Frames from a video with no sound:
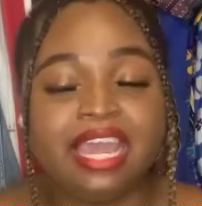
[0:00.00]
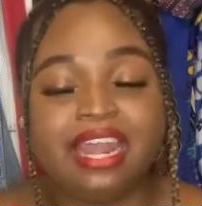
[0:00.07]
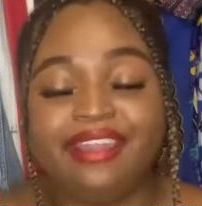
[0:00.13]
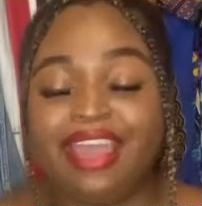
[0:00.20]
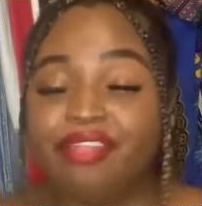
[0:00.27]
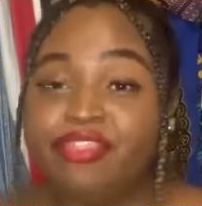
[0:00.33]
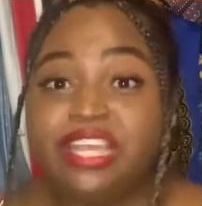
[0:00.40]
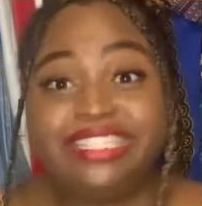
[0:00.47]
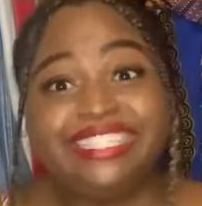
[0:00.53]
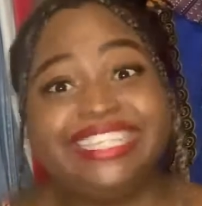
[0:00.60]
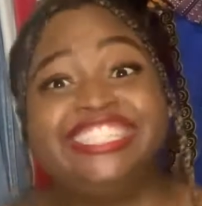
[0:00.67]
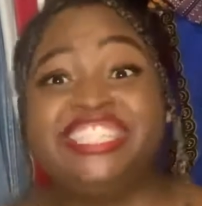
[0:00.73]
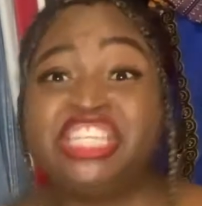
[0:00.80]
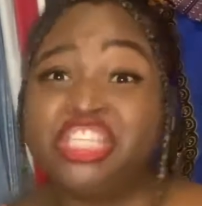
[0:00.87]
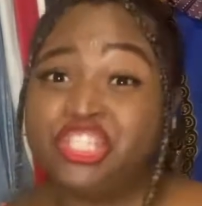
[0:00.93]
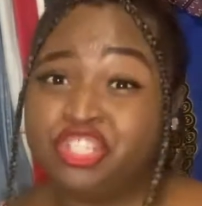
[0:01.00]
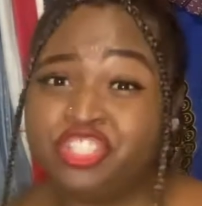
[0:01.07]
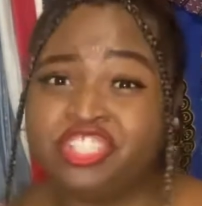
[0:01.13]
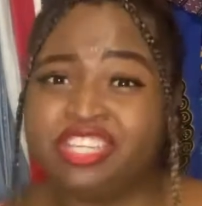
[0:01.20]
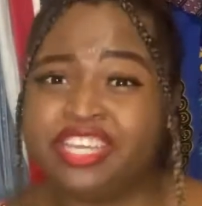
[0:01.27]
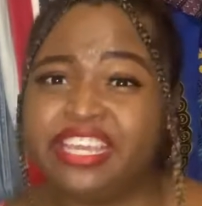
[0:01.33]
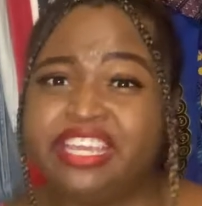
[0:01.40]
Now, this is
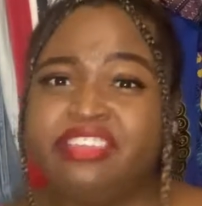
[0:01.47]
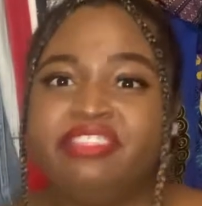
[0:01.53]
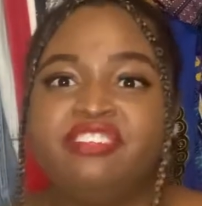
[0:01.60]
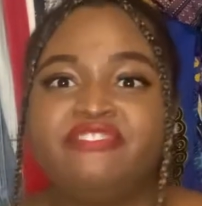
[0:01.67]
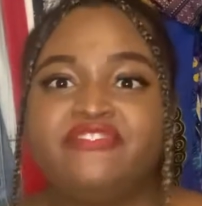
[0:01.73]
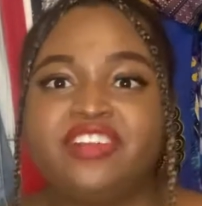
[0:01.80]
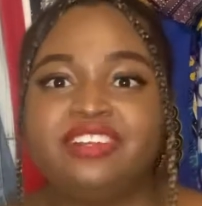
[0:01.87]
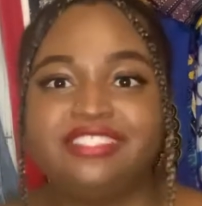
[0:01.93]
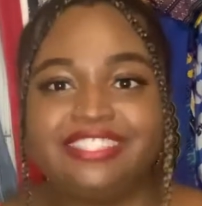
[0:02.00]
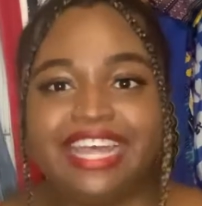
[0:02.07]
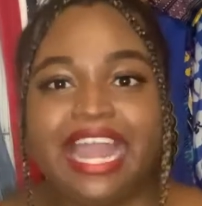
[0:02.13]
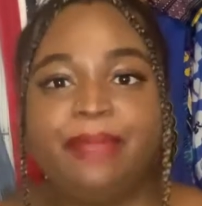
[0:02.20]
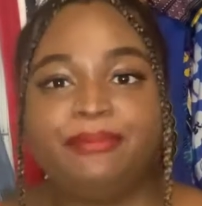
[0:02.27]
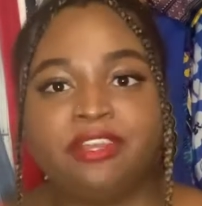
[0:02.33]
usually the first type